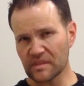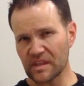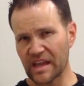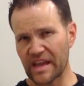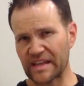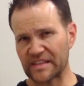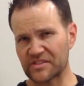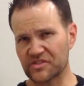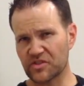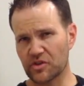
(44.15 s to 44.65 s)

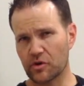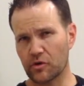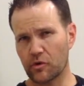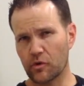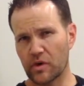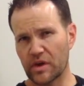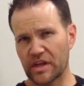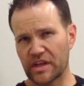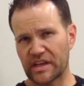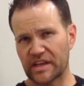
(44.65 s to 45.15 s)
And so
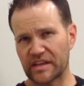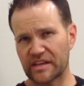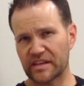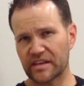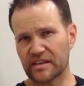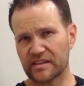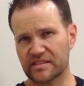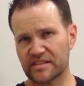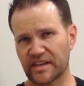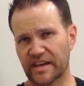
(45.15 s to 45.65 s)
any kind
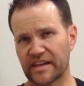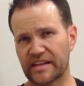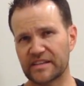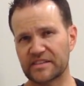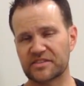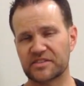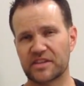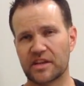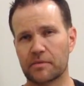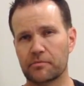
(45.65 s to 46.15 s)
of
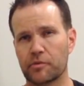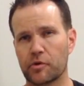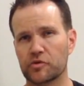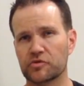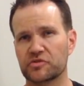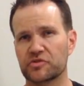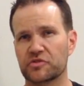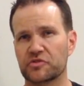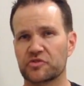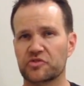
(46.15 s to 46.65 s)
tightness in that
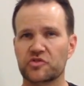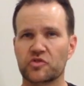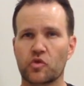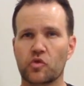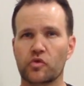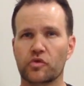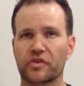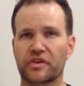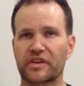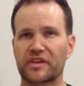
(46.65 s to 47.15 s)
posterior
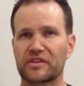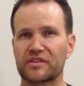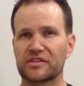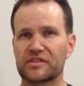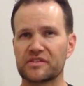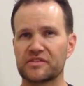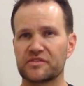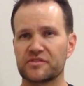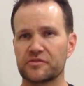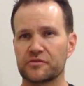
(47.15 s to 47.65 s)
shoulder can
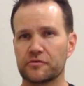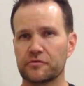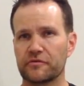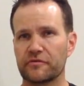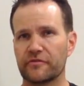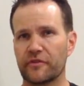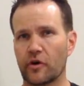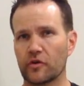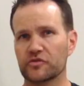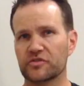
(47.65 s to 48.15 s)
lead to
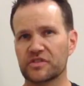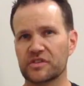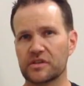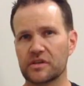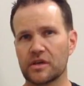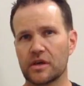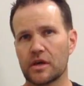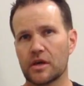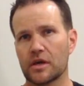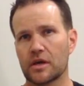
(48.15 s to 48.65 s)
faulty
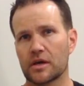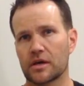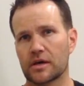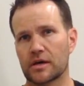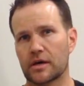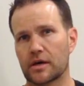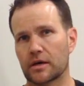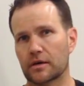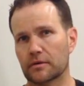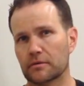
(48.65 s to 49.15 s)

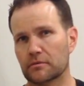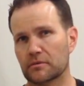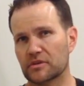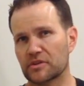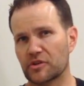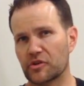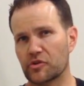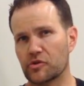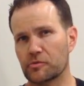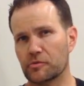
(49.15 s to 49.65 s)

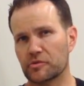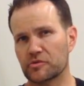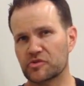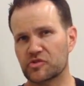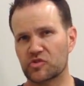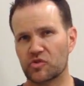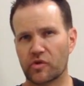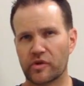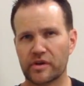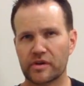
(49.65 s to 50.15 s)
glenohumeral
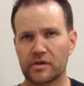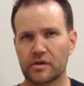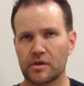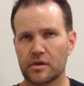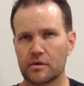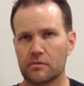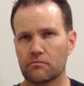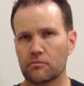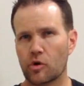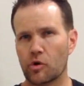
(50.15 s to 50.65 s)
joint
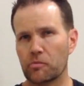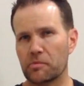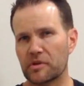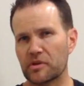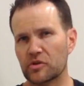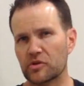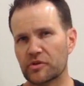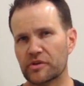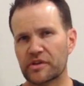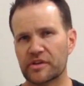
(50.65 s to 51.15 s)

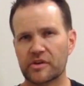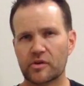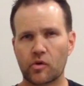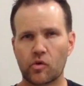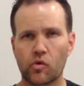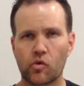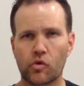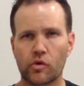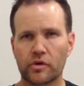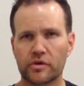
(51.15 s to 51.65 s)
mobility
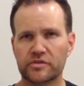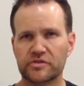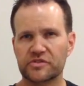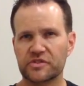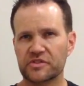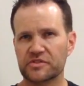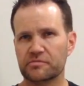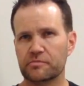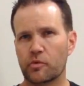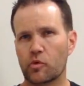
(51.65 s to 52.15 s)
or
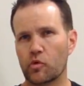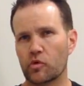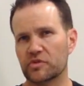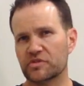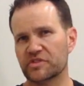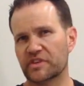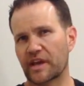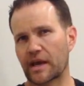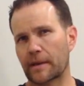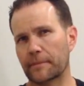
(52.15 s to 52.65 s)
just poor
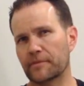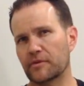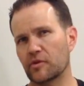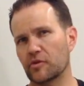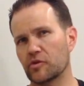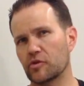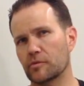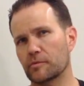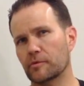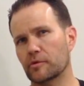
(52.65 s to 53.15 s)

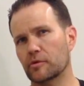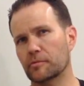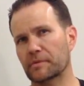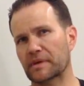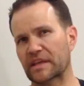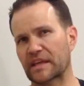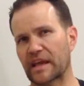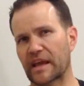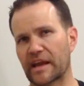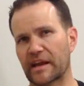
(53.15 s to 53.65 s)
scapulohumeral
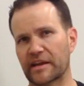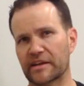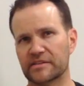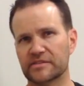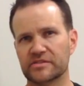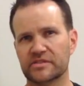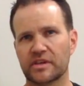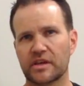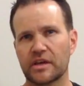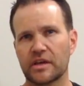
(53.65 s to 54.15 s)

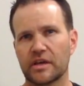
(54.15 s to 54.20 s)
mechanics.